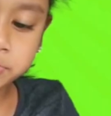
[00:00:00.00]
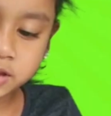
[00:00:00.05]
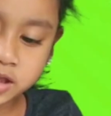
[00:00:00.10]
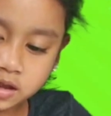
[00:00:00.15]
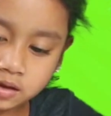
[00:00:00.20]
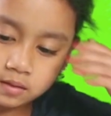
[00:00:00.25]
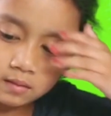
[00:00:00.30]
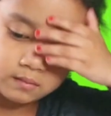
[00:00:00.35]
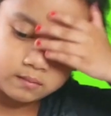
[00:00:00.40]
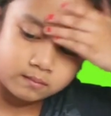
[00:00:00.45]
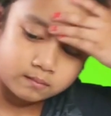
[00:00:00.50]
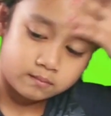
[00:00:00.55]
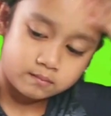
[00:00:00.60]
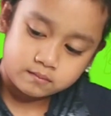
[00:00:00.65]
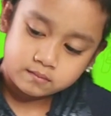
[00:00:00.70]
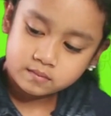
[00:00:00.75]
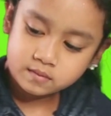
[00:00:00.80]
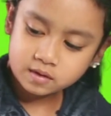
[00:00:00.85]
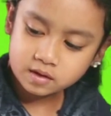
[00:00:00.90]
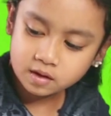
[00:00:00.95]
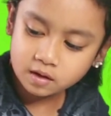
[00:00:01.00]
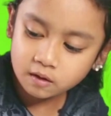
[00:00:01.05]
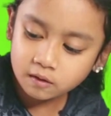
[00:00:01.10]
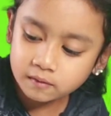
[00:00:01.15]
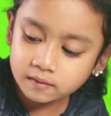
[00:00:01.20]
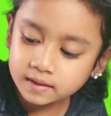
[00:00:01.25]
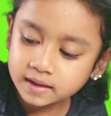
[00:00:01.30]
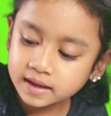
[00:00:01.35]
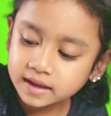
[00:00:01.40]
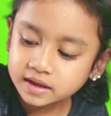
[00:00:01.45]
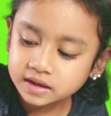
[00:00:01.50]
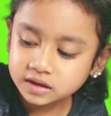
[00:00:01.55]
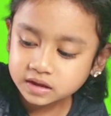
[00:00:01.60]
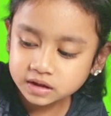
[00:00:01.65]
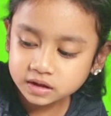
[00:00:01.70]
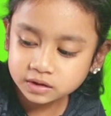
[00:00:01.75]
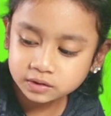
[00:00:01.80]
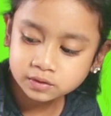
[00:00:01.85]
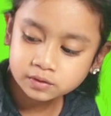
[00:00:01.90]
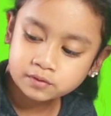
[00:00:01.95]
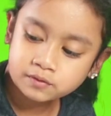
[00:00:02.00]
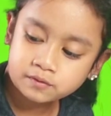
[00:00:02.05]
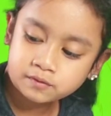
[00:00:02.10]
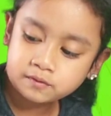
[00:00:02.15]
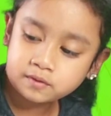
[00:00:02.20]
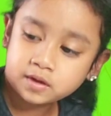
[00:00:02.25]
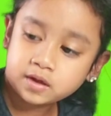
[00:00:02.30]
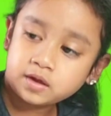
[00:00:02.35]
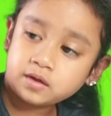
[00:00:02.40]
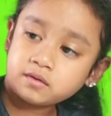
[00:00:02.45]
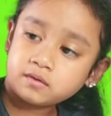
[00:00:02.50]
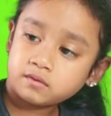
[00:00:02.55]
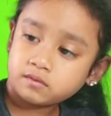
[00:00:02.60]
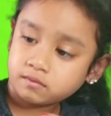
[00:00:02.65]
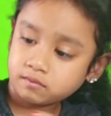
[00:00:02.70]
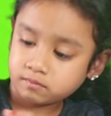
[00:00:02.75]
Okay, now this green.